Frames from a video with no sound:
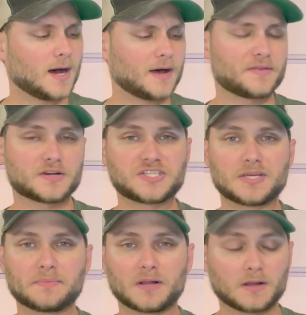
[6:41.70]
They're
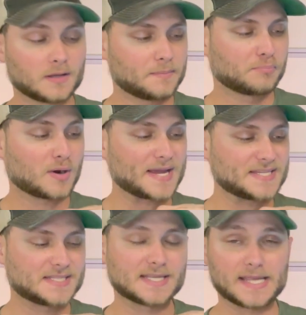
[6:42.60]
similarly
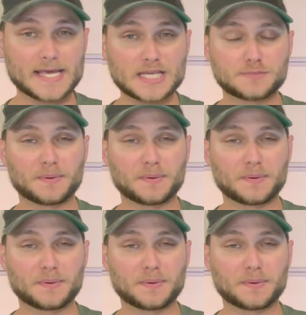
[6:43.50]
priced to these,